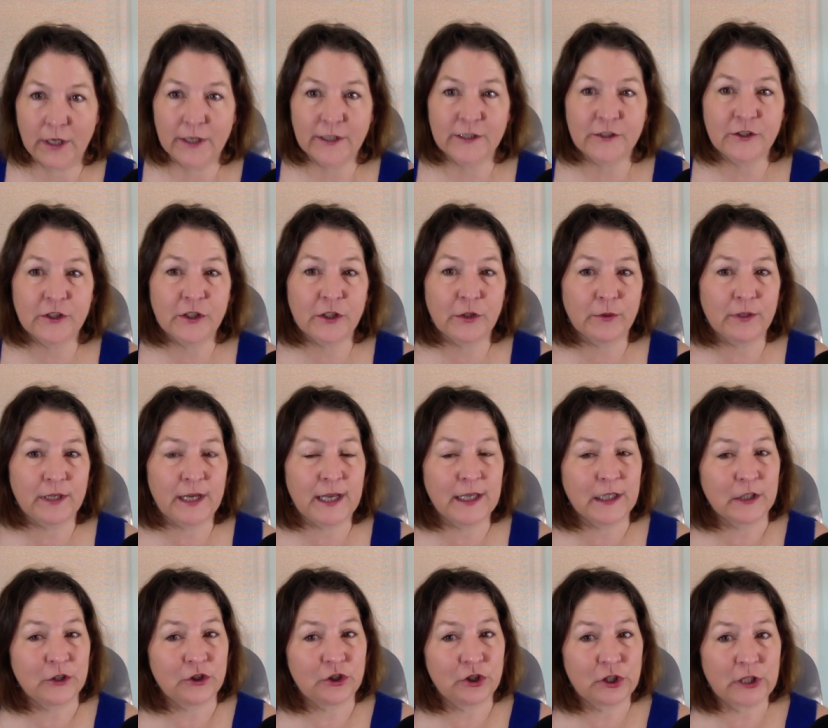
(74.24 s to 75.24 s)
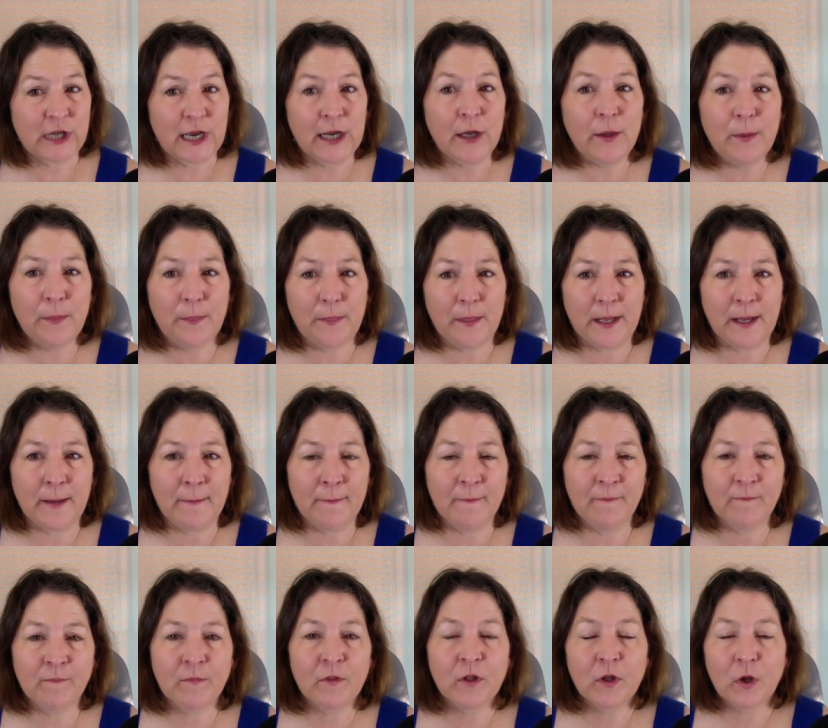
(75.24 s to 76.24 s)
To create a child theme,
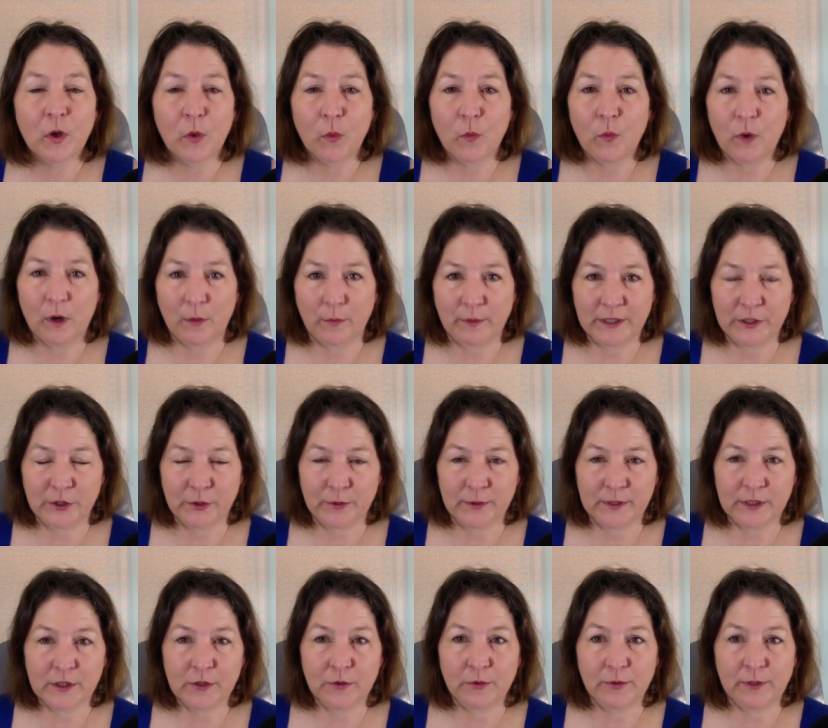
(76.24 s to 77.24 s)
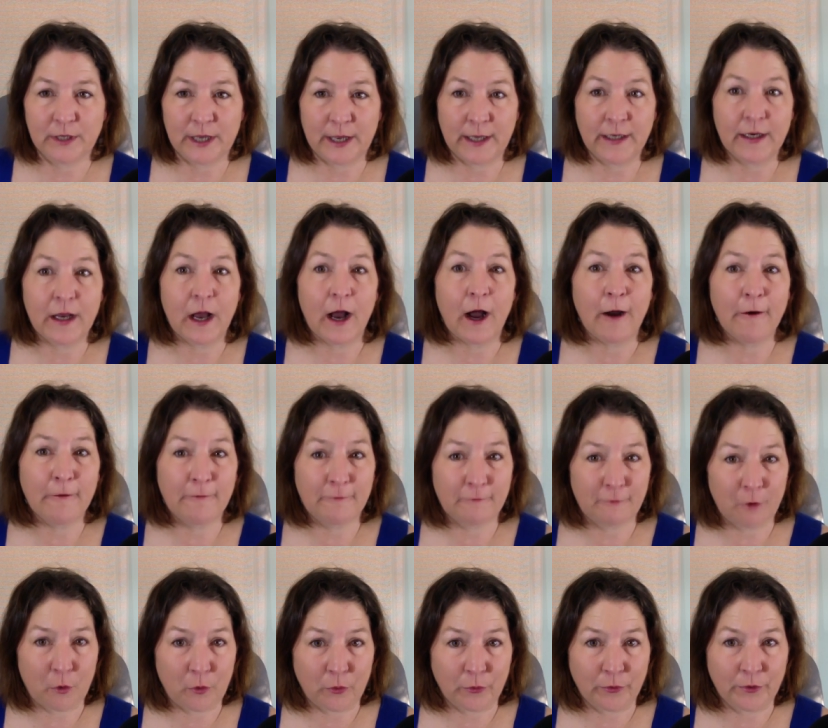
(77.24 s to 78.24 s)
what we do is create a
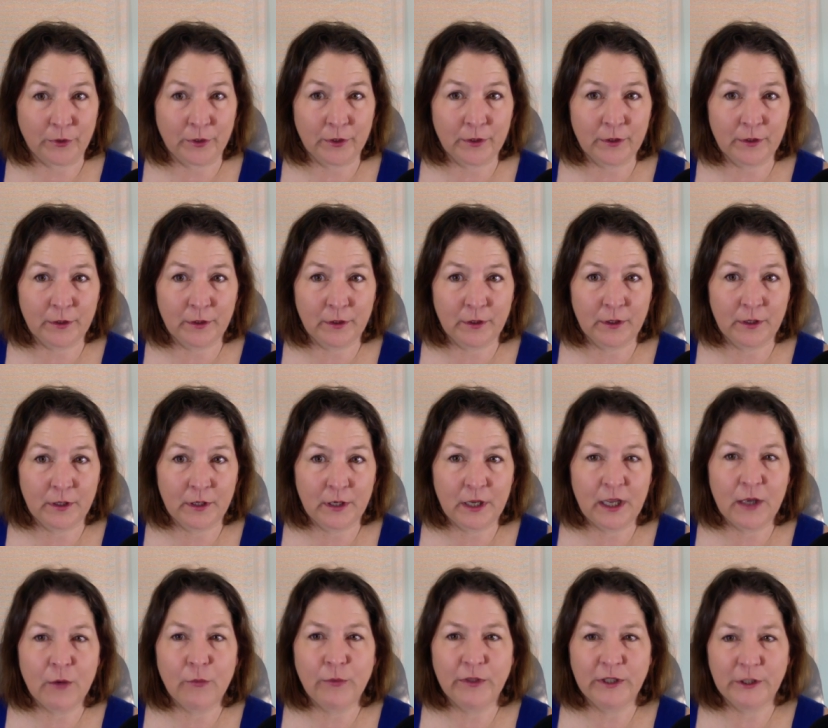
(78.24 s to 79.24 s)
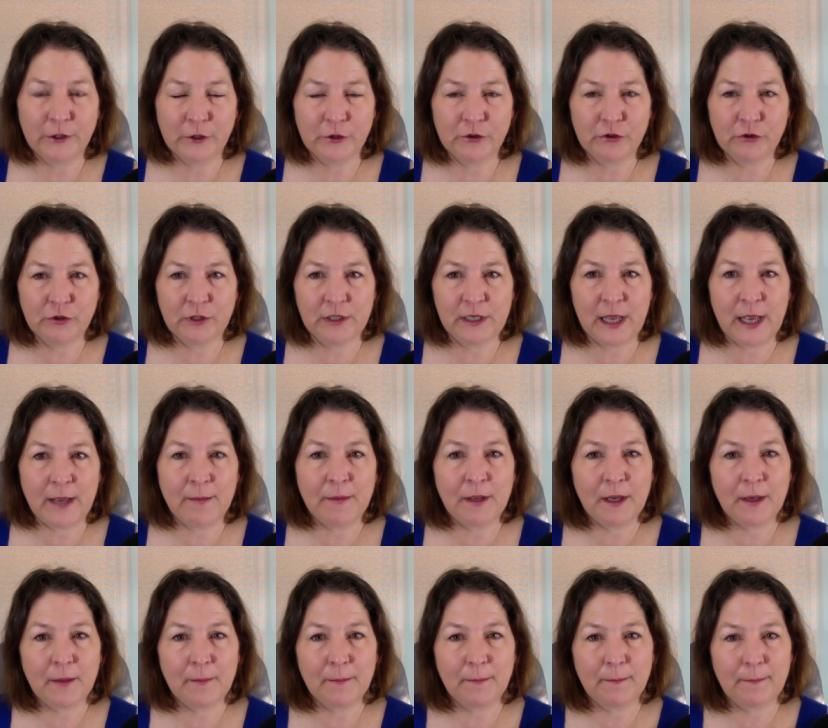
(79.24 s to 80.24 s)
folder. We usually name it
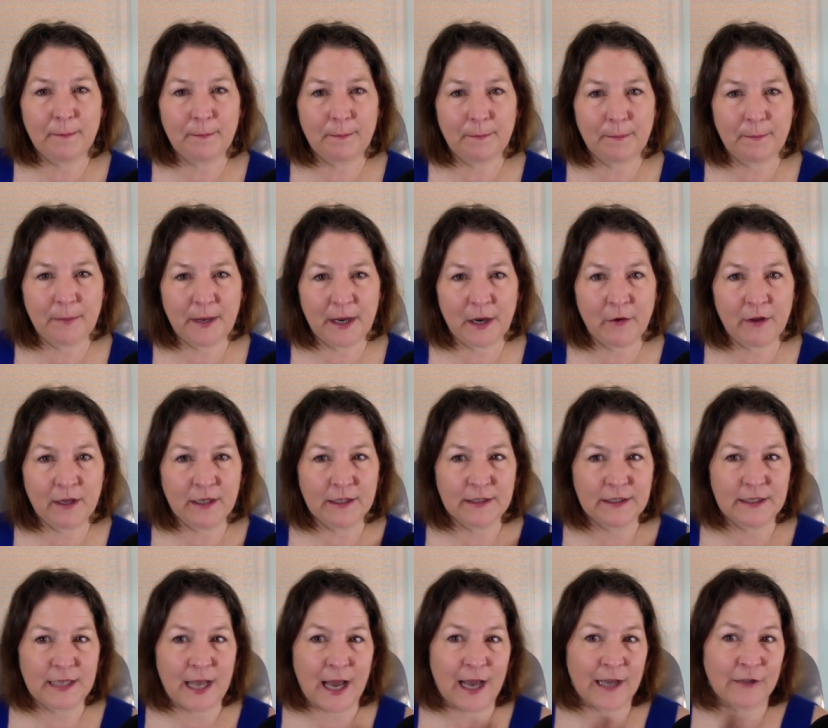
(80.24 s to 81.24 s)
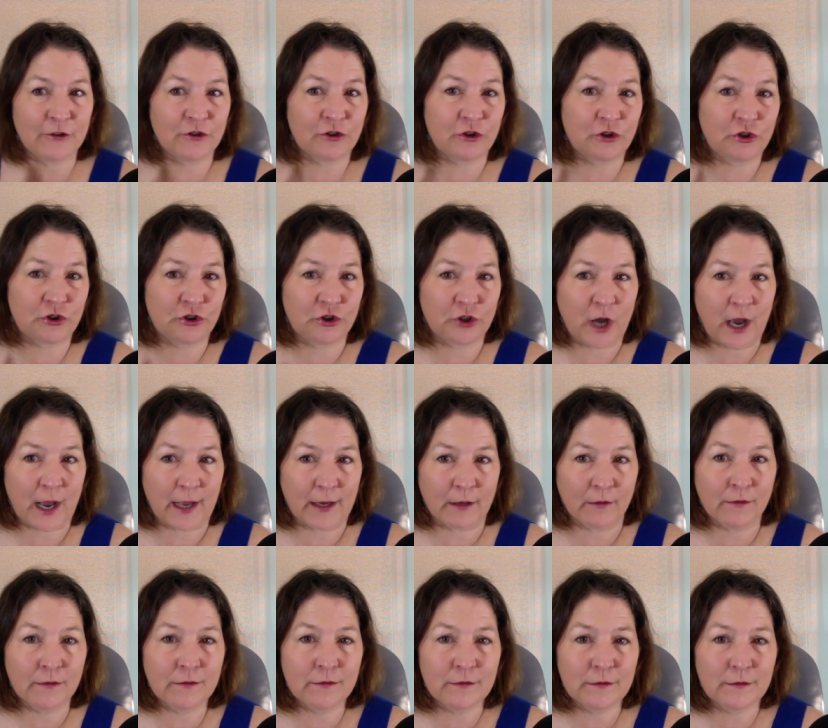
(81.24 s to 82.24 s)

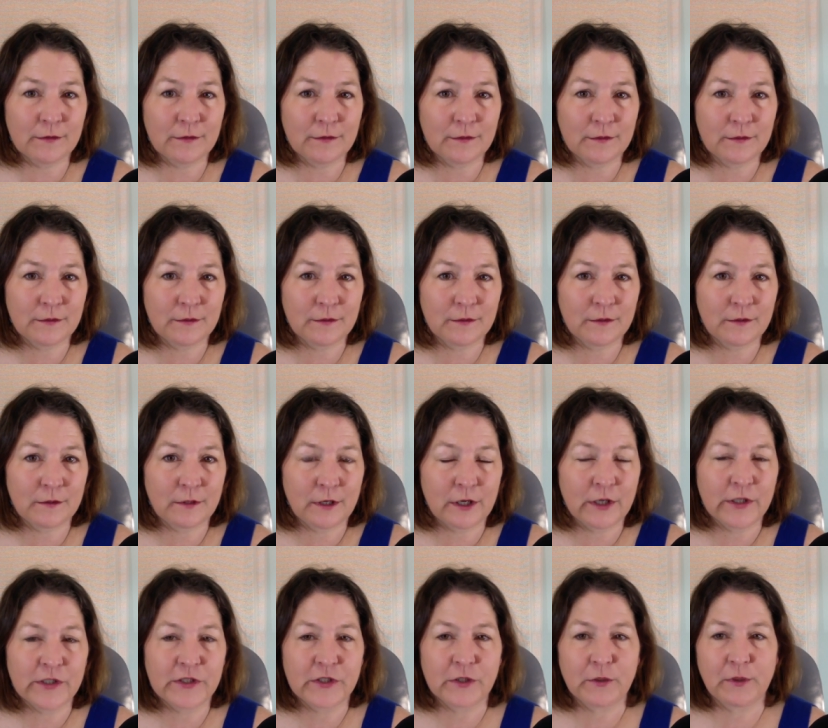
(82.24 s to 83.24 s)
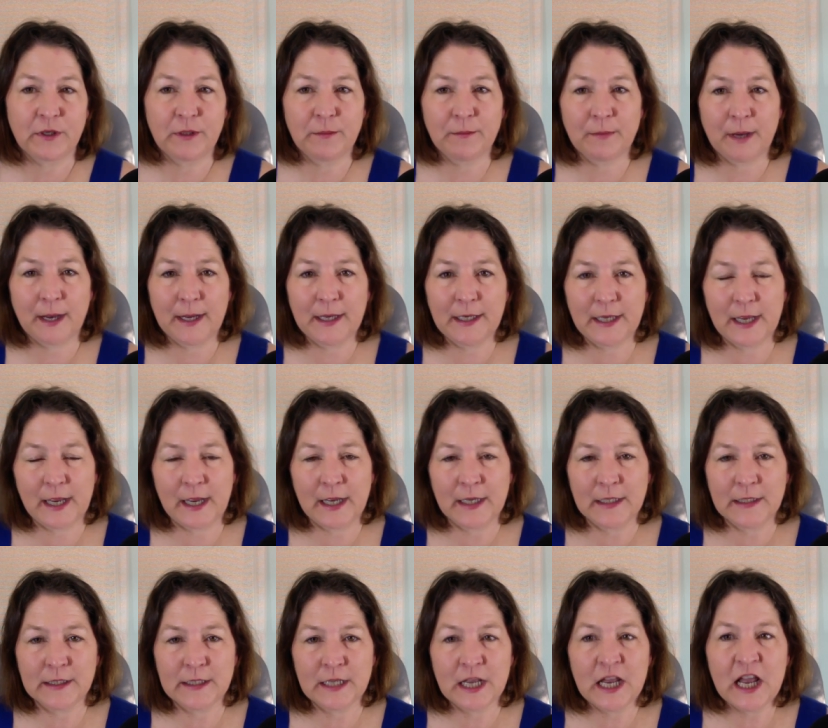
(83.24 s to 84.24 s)
parent-child. So in my
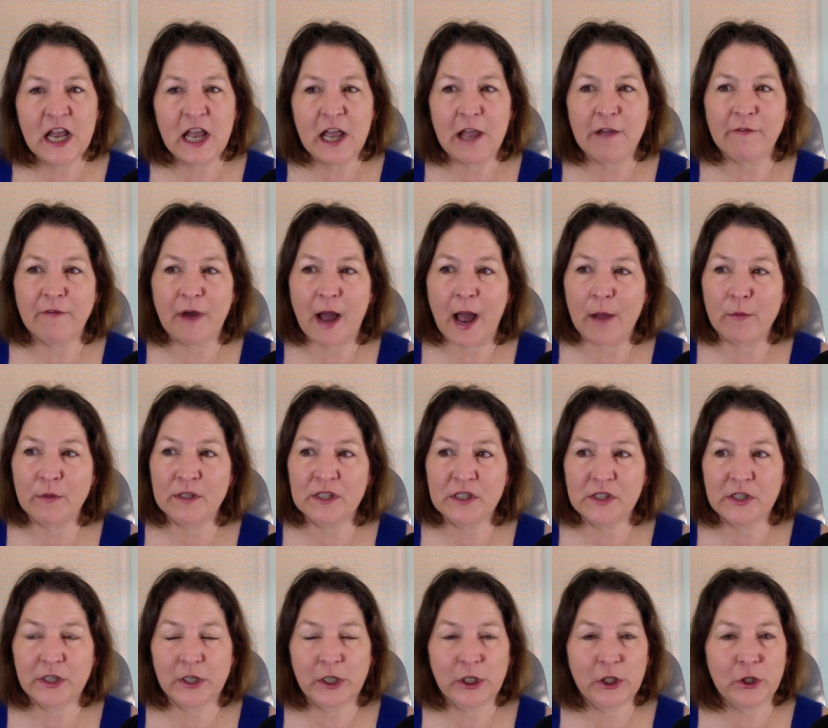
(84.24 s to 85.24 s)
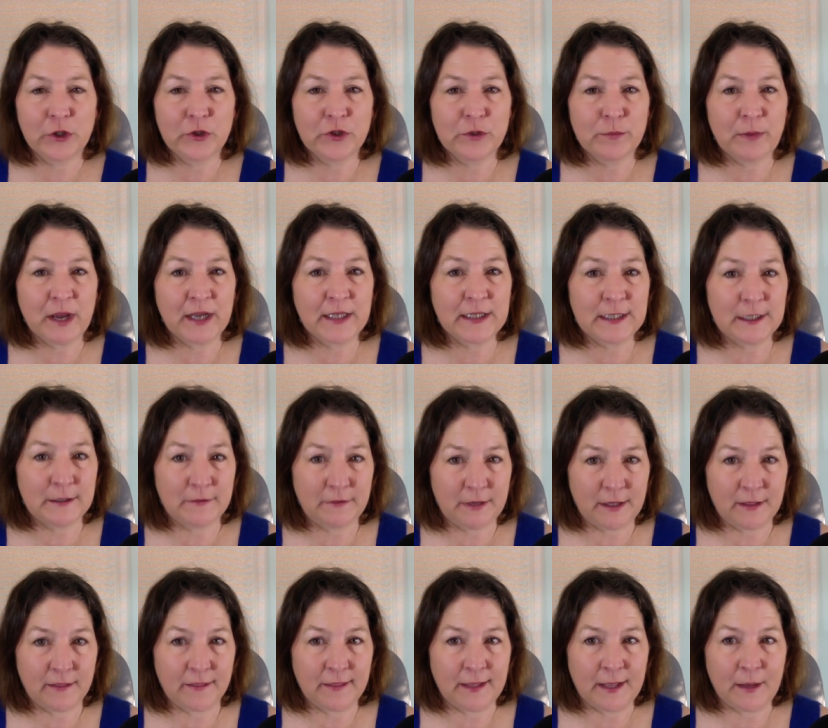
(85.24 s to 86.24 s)
case, if I was going to use my Divi
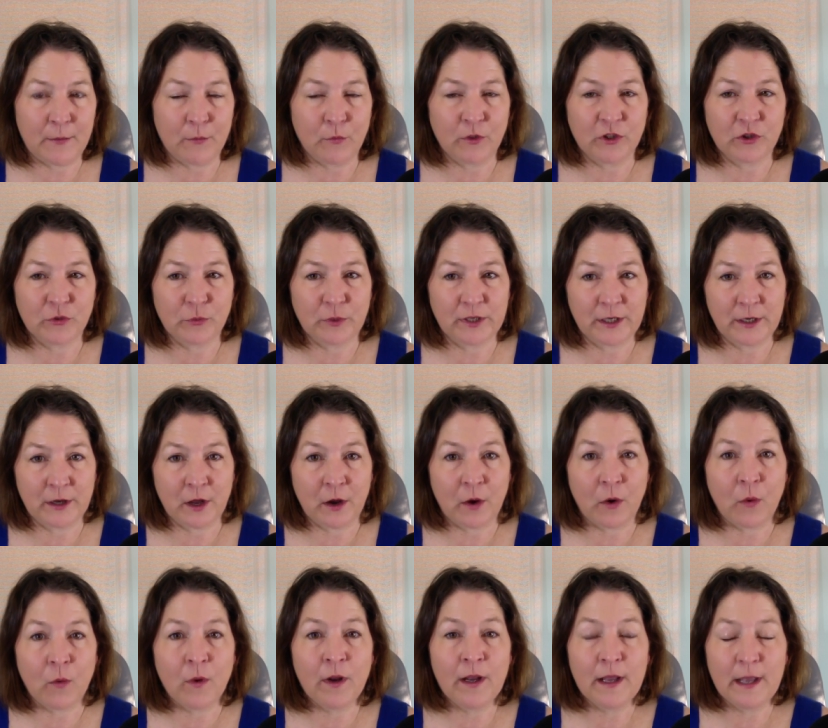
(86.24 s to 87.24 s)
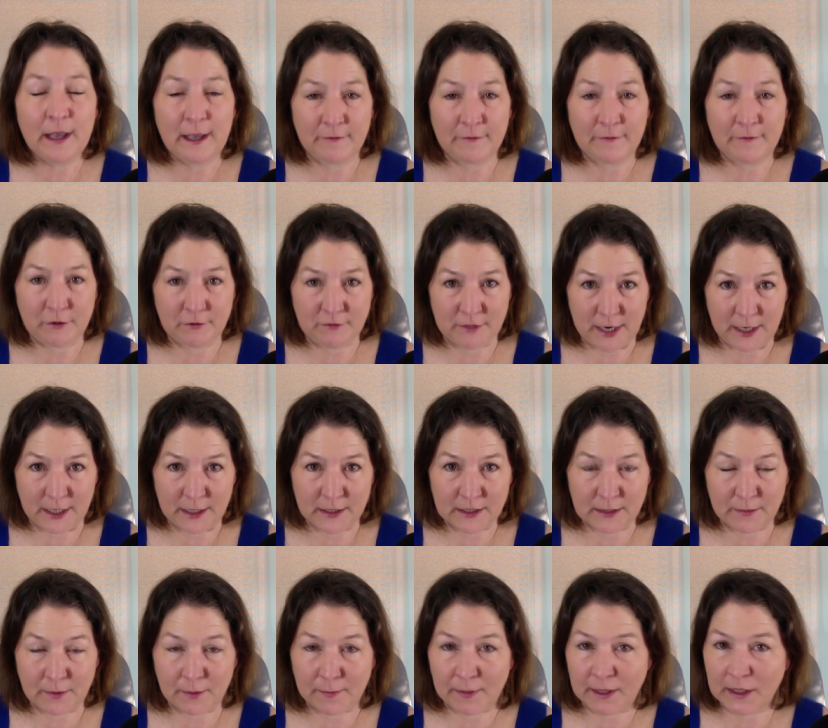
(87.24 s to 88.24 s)
theme, which we know if you've taken some
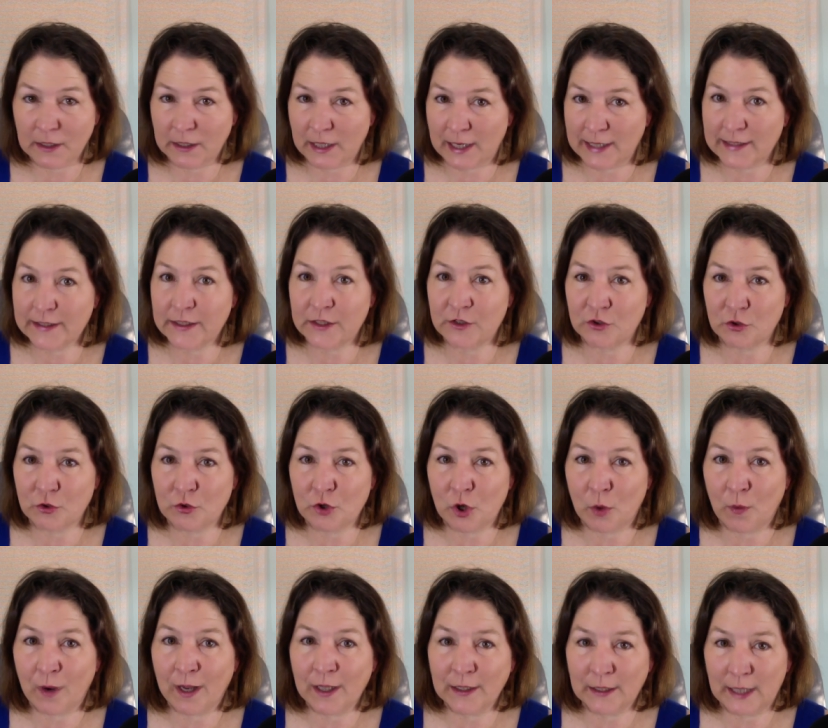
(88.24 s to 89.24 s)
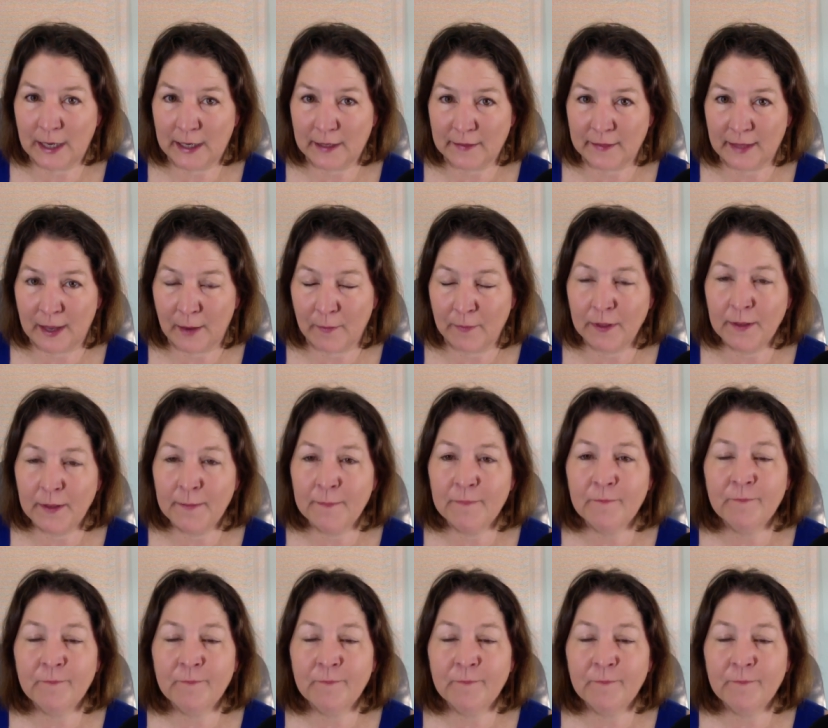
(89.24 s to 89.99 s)
of my classes, you know I like that one,